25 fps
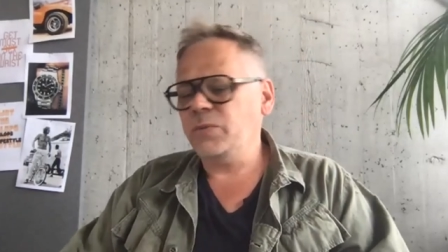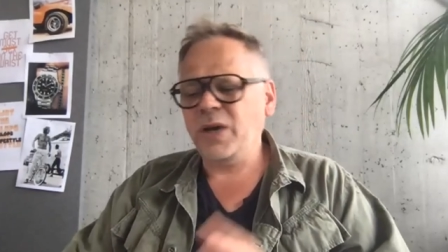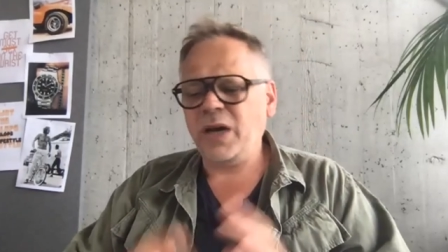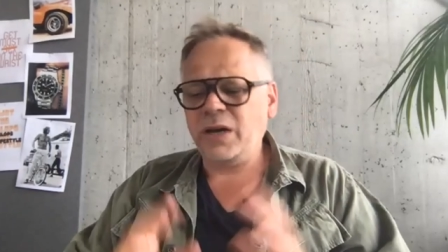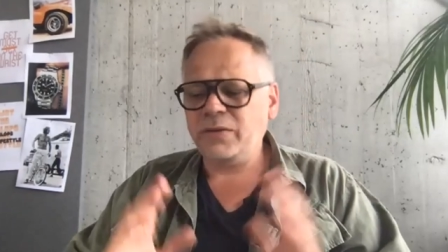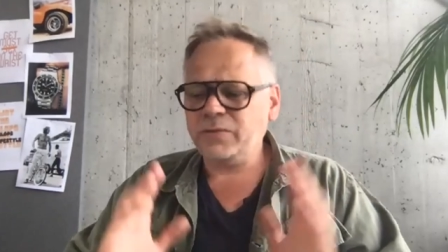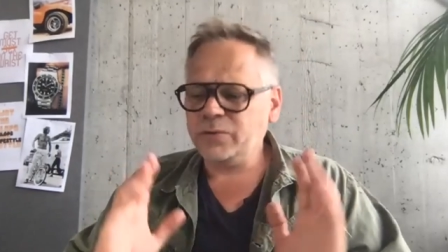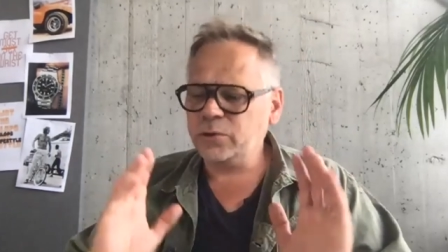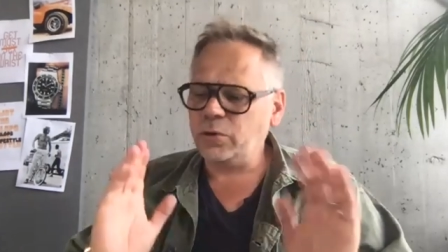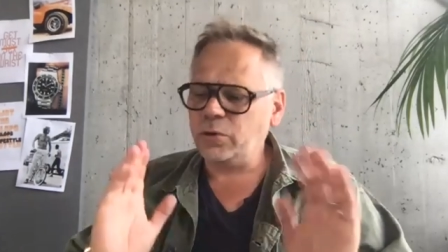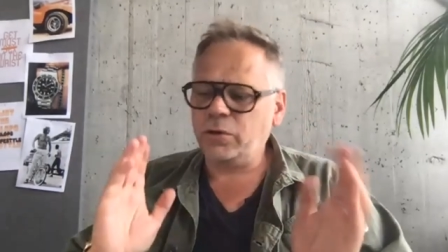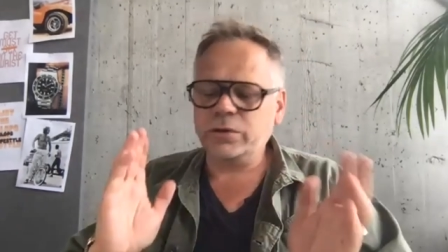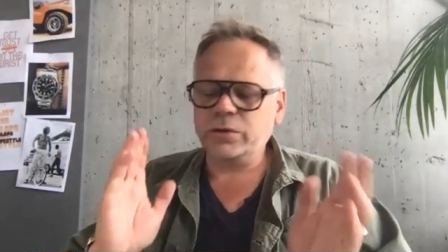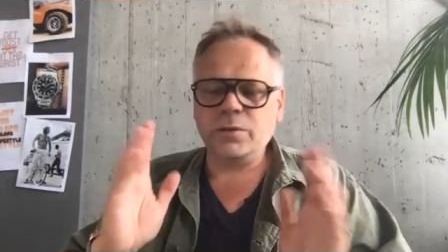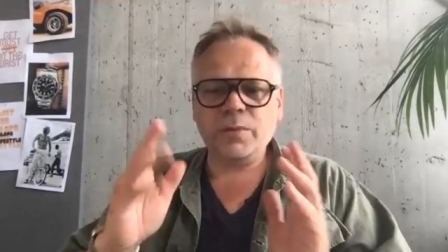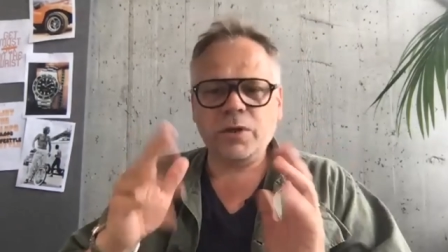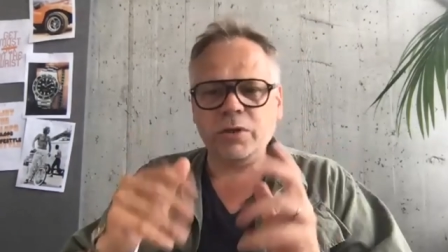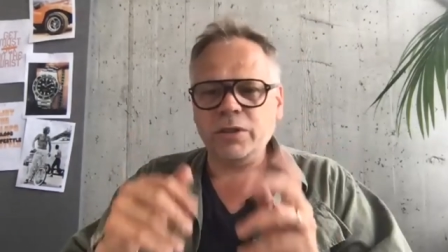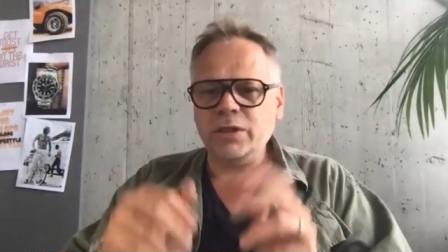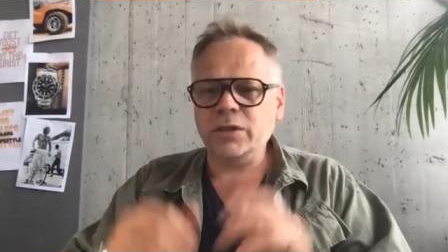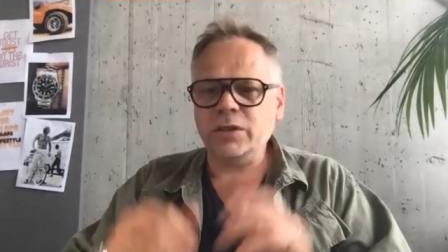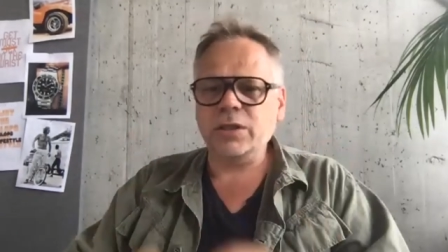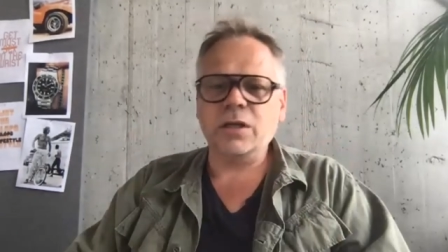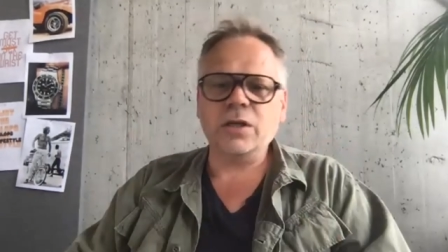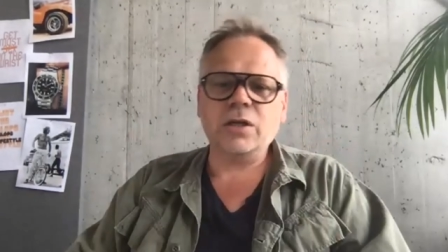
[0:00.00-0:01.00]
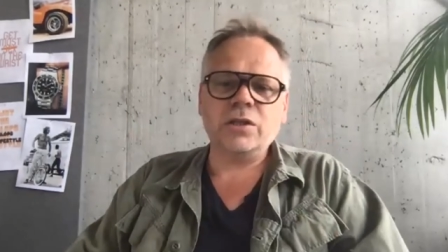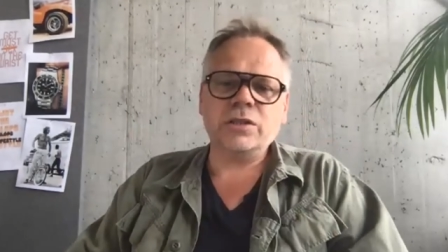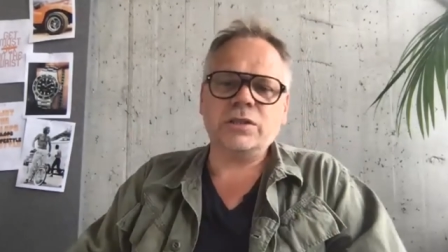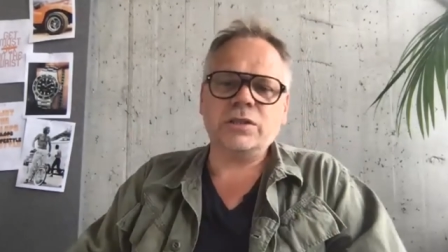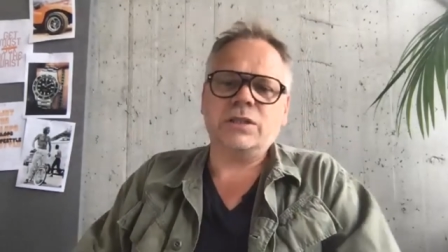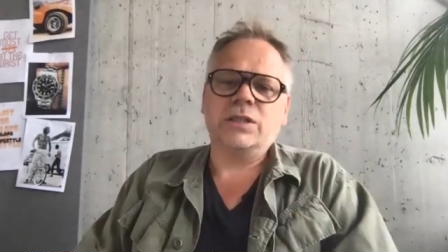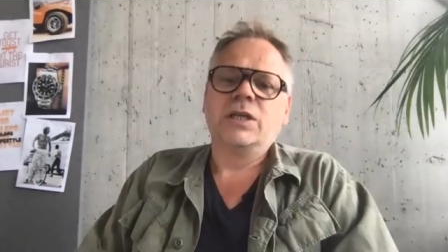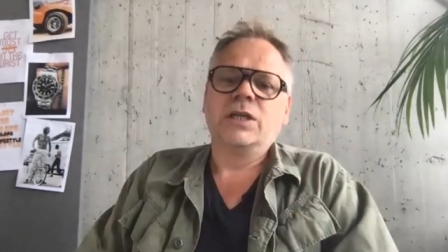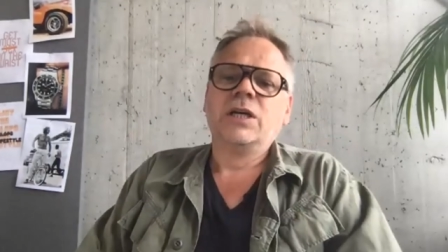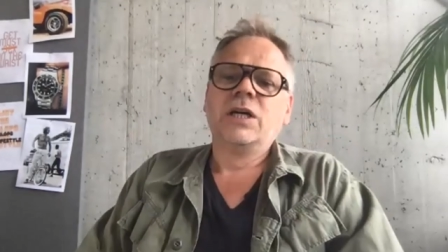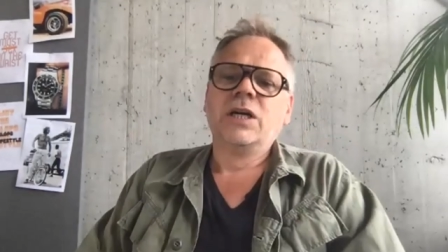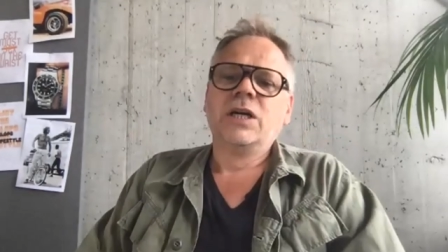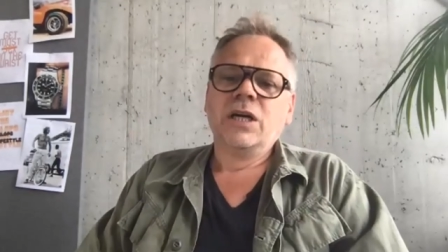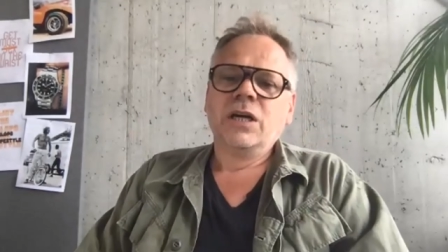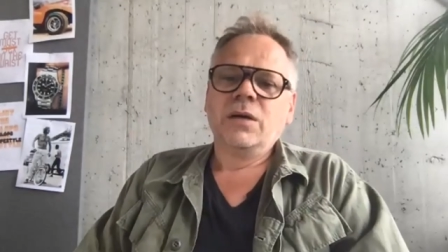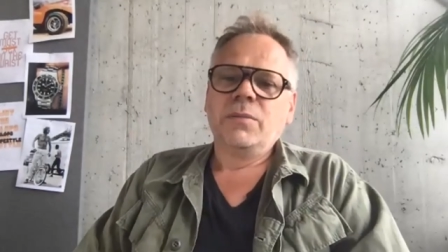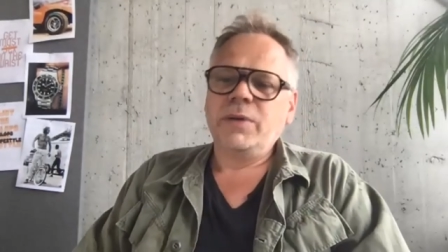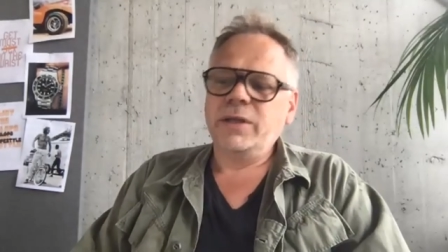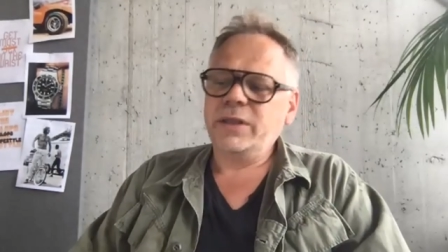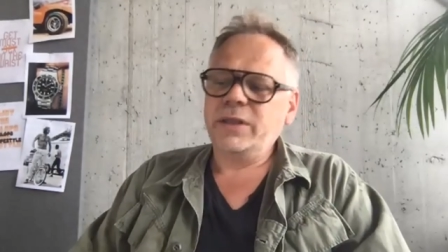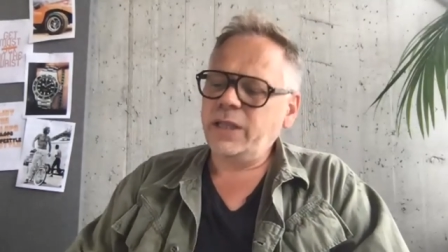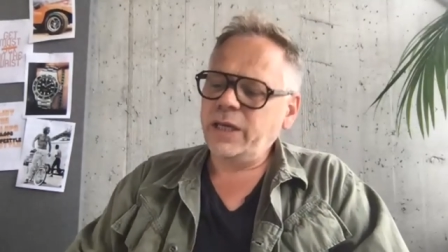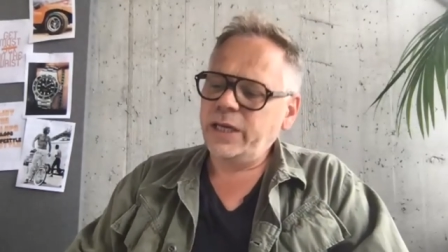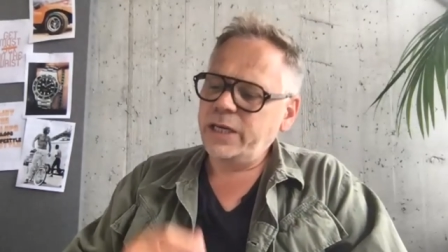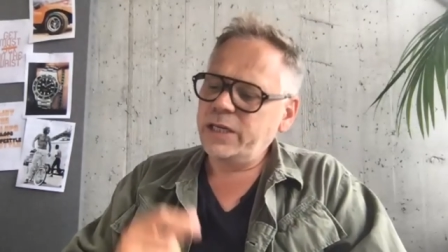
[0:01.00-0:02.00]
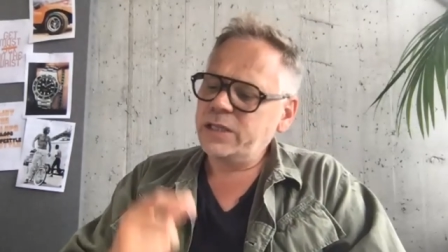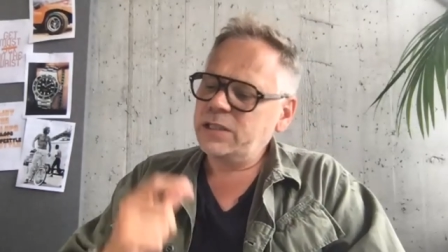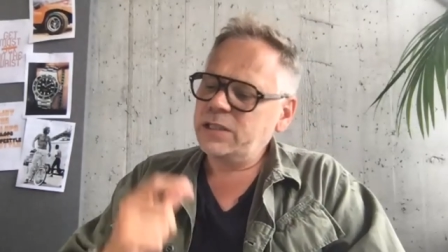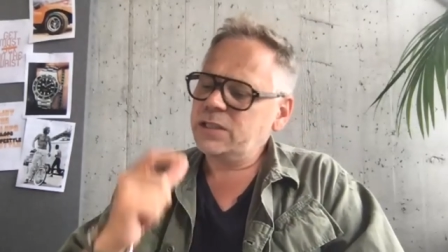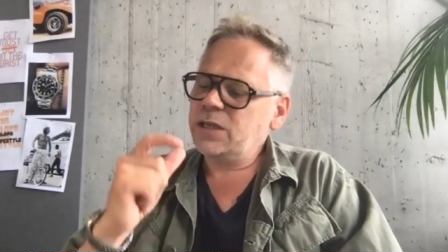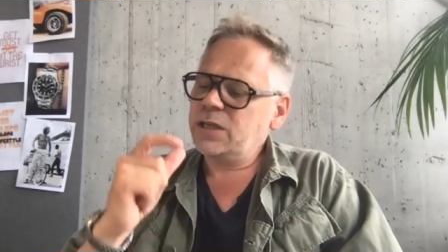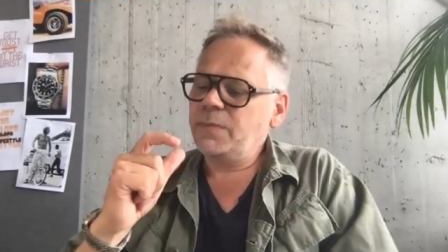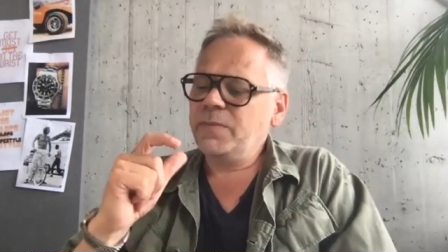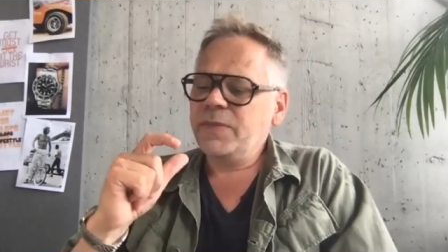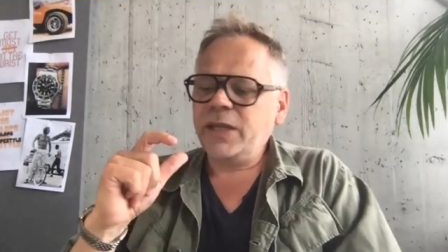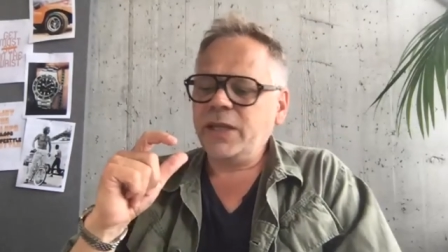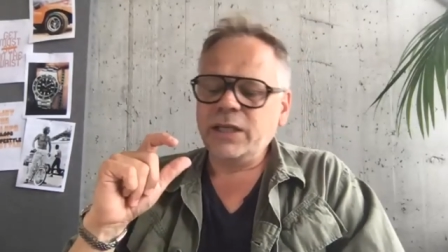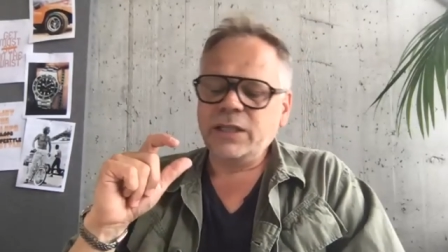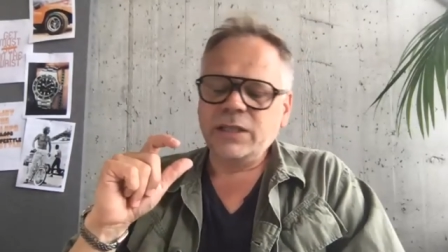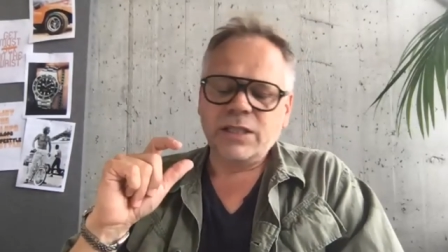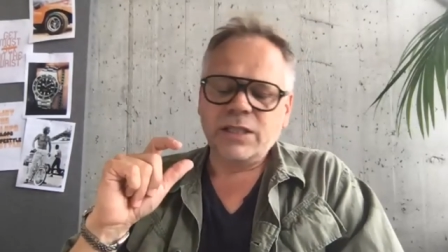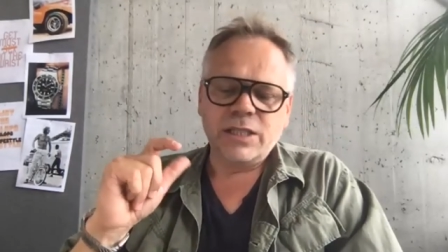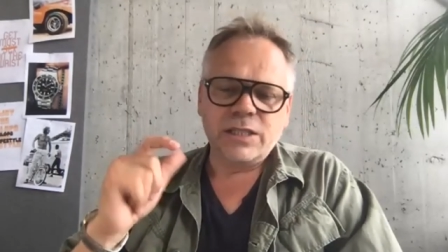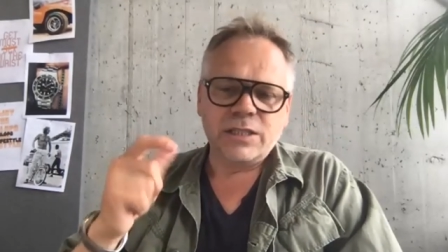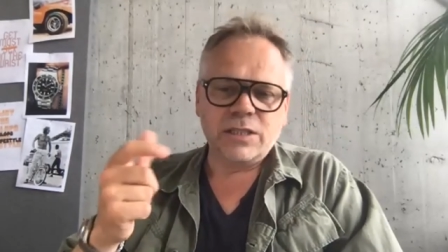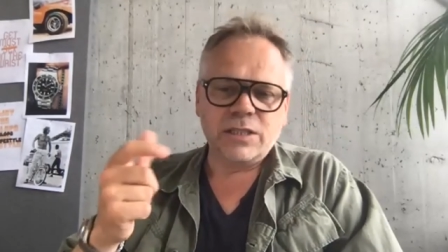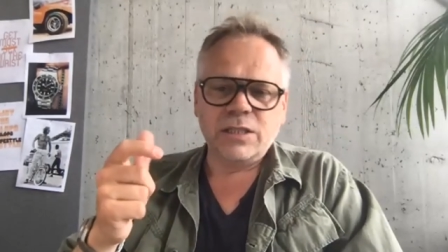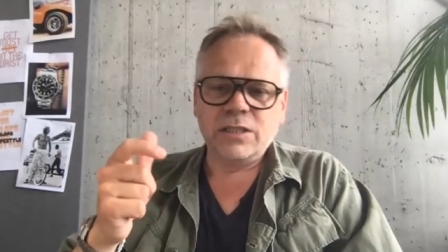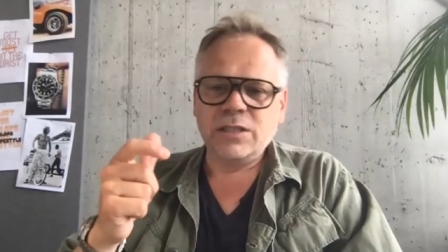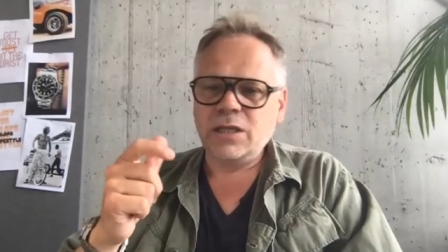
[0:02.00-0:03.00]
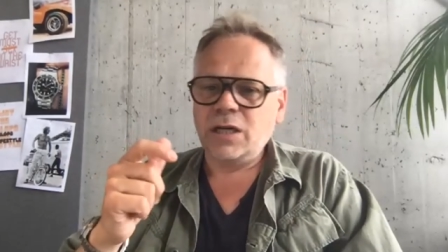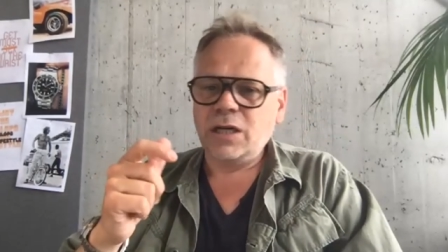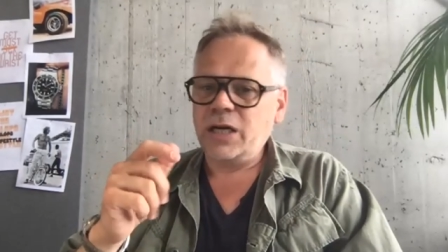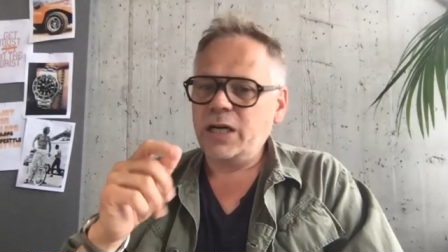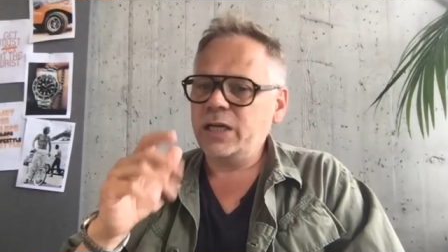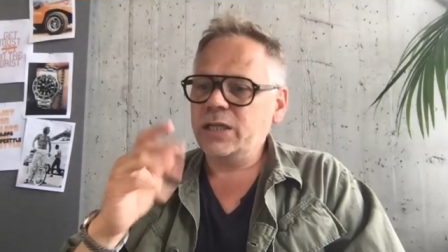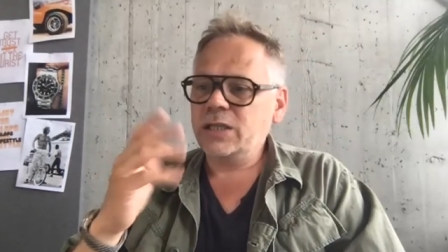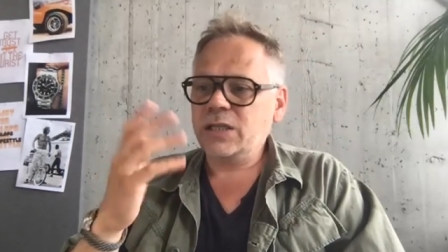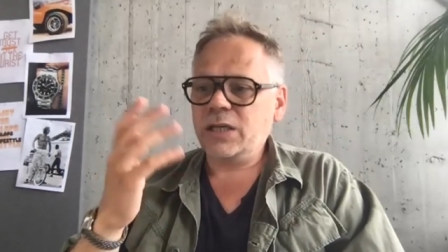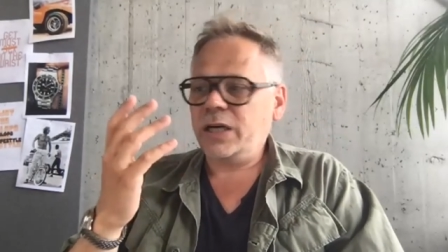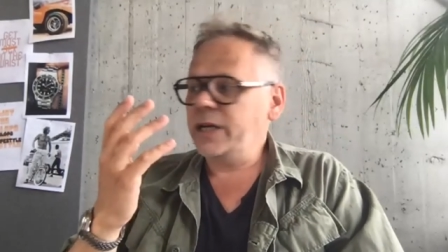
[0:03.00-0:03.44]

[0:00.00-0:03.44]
We have talked about it a lot, but there is something in these designs.